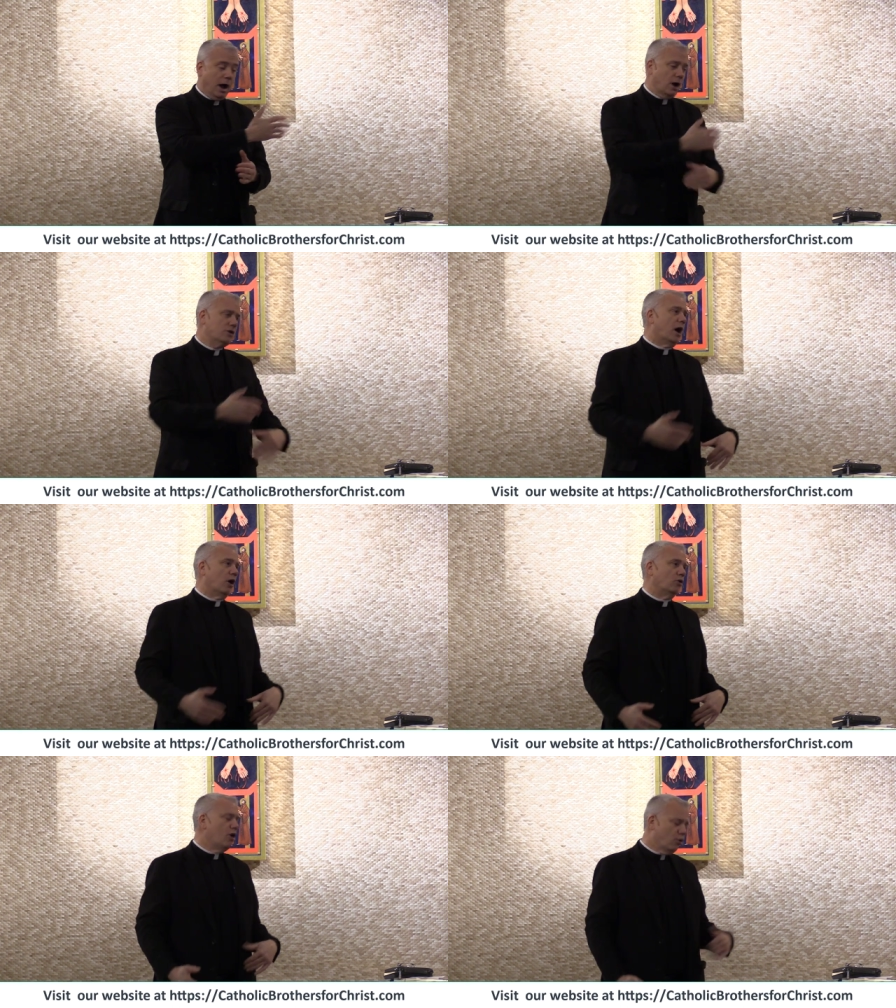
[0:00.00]
Oh
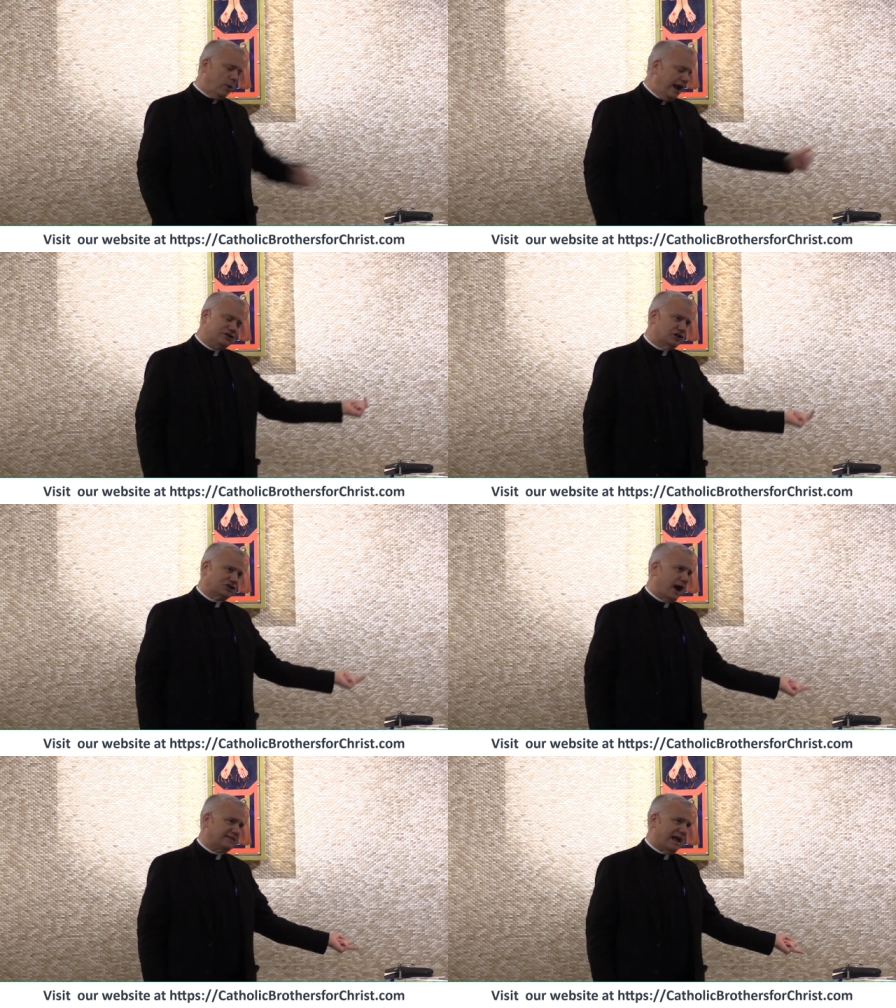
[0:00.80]
no, we
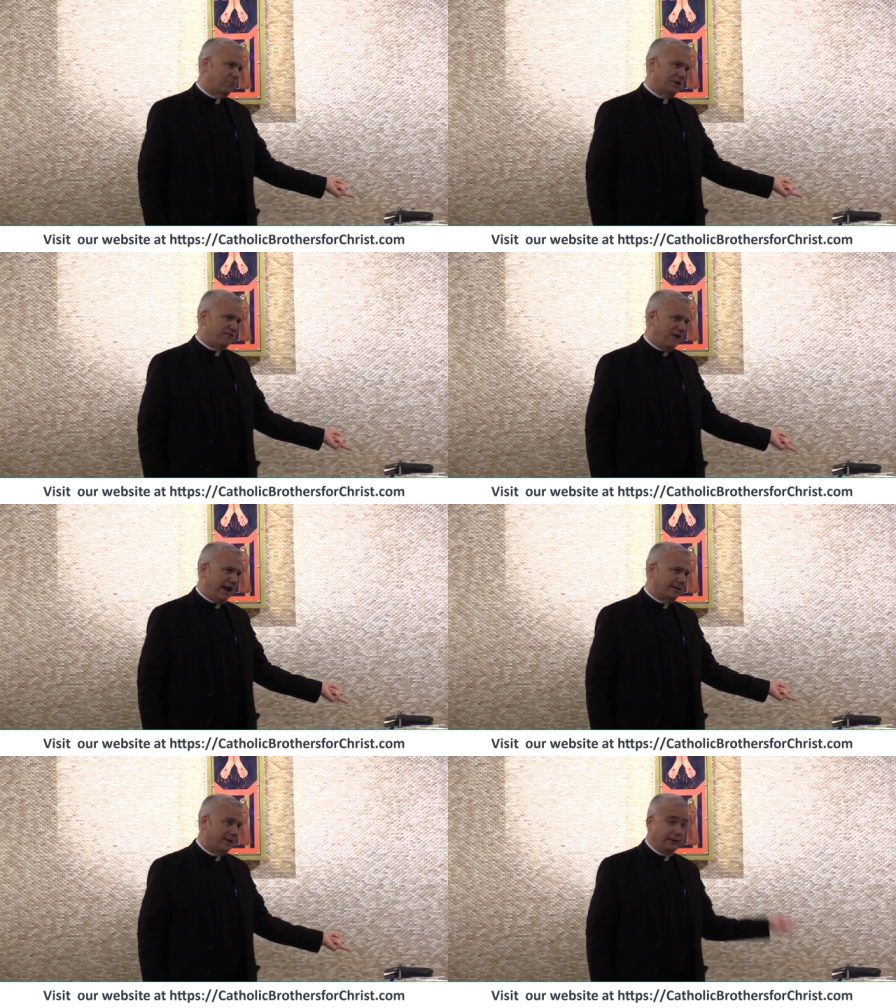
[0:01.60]
just got done with a
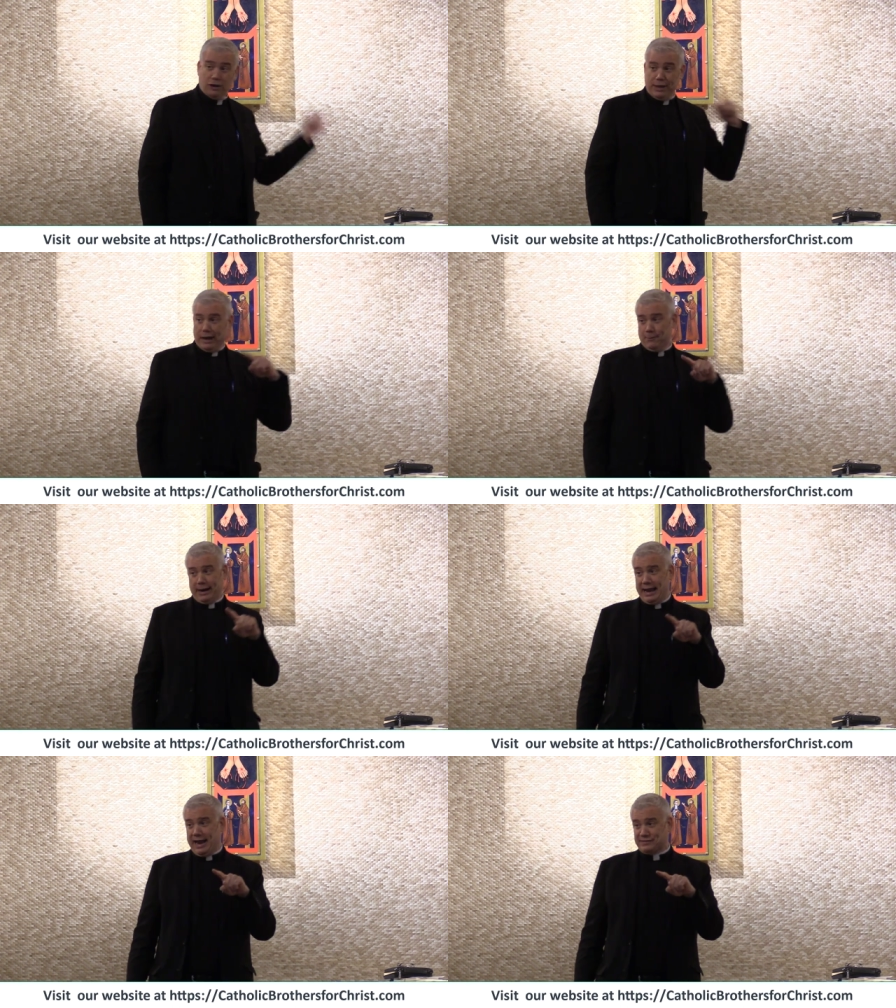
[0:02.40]
fight. You think we're
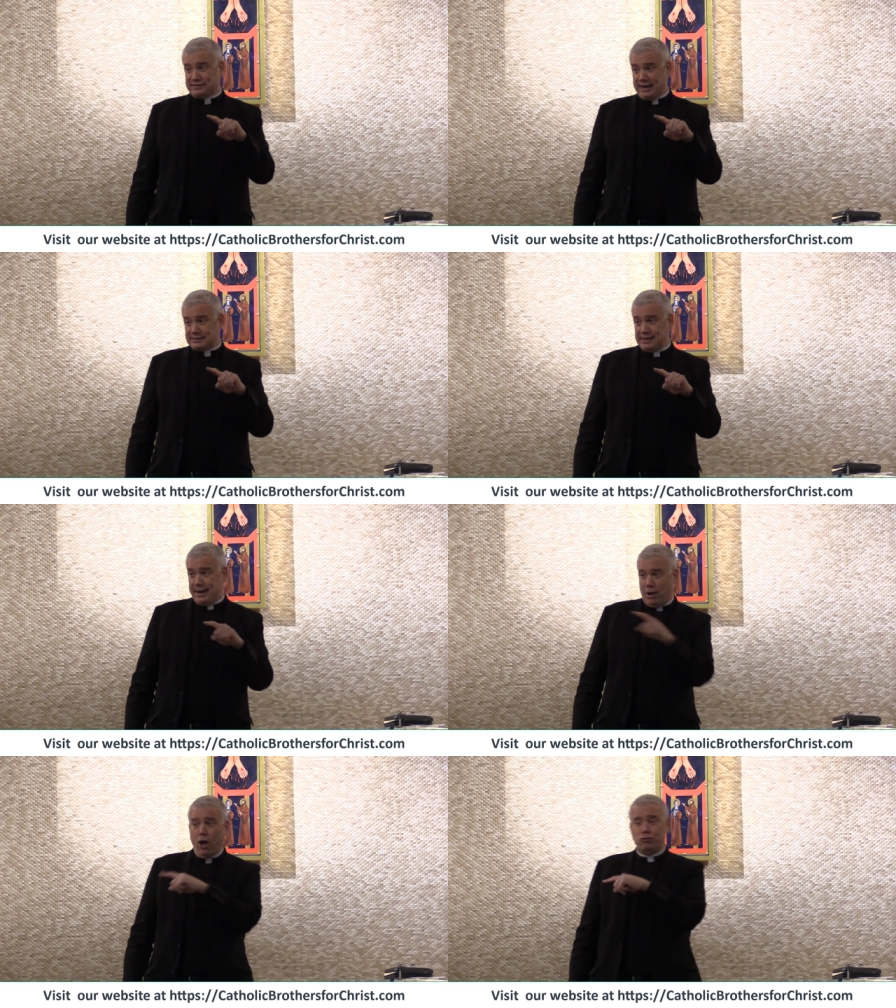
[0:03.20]
gonna have sex
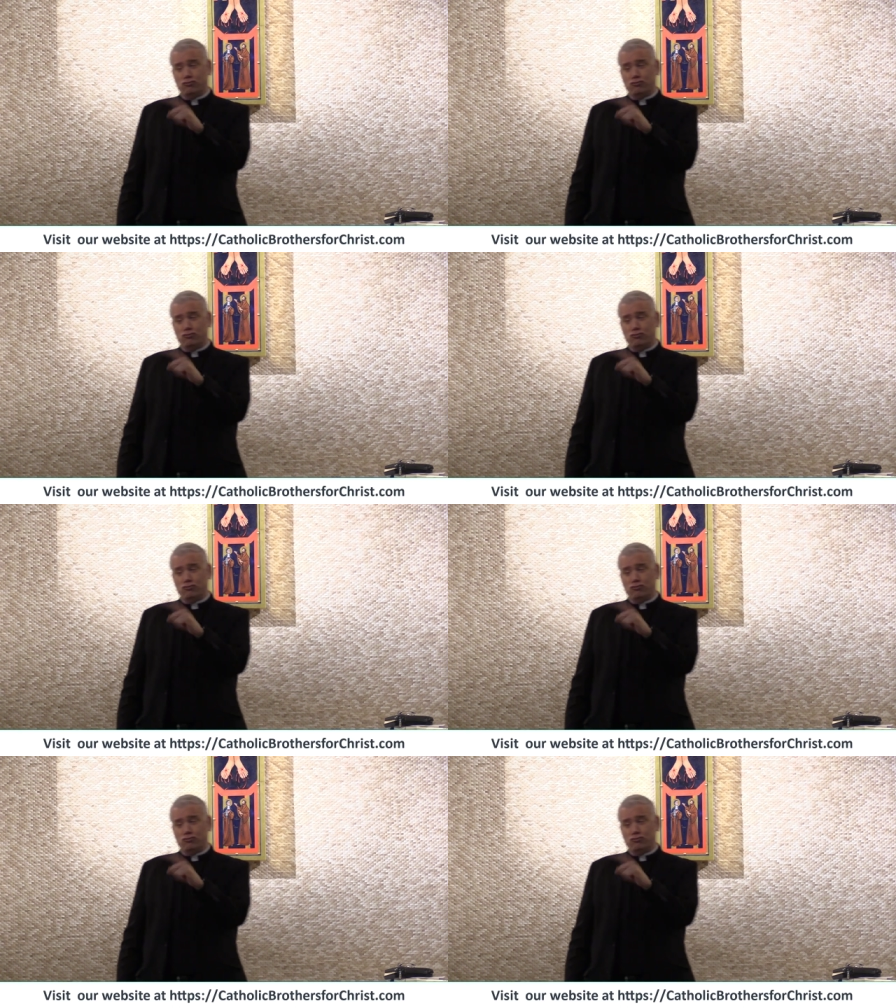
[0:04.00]
now?